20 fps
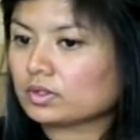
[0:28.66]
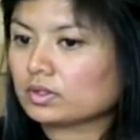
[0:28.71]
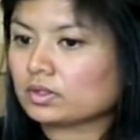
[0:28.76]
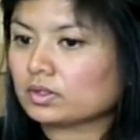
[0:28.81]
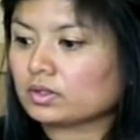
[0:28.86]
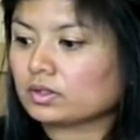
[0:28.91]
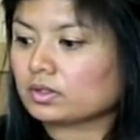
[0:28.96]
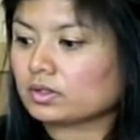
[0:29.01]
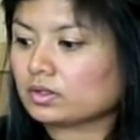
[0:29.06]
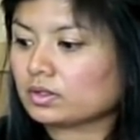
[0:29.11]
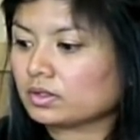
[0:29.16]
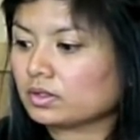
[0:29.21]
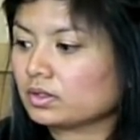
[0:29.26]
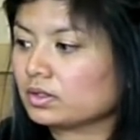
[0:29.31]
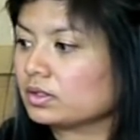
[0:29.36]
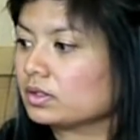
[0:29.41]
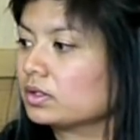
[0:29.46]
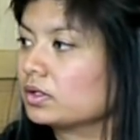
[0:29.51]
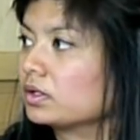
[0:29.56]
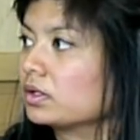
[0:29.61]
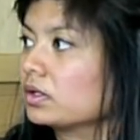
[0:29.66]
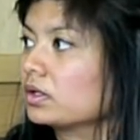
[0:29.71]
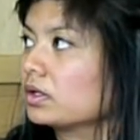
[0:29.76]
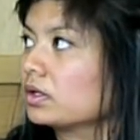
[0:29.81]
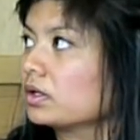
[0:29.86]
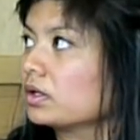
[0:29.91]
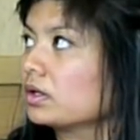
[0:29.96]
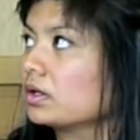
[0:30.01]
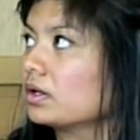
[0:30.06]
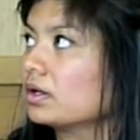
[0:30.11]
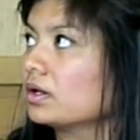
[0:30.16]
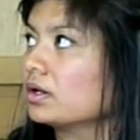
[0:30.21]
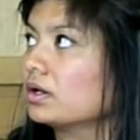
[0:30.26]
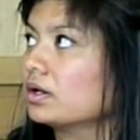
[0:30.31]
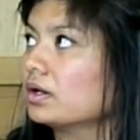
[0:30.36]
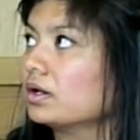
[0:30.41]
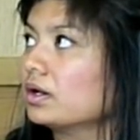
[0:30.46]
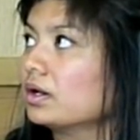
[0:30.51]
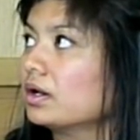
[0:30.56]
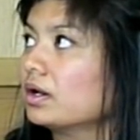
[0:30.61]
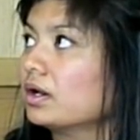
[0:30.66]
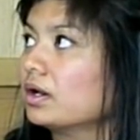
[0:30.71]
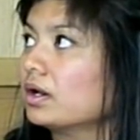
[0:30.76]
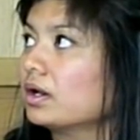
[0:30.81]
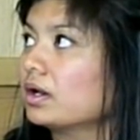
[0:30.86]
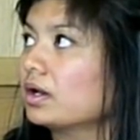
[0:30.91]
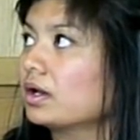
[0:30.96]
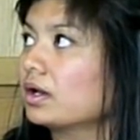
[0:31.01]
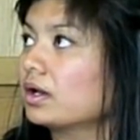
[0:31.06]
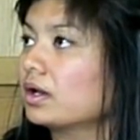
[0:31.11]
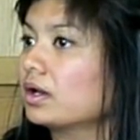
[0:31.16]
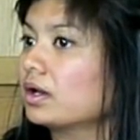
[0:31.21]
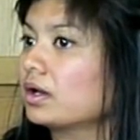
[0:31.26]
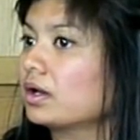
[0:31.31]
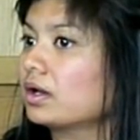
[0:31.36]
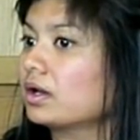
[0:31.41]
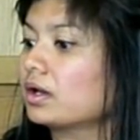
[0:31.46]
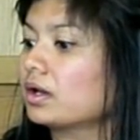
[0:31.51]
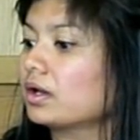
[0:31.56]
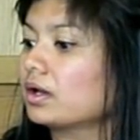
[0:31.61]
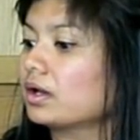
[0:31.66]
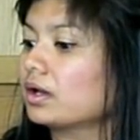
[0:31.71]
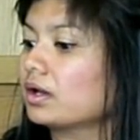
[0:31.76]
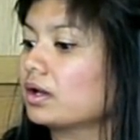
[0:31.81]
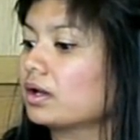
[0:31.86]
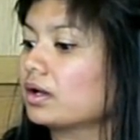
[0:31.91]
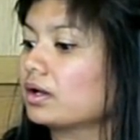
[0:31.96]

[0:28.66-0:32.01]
No words are spoken by the person on screen.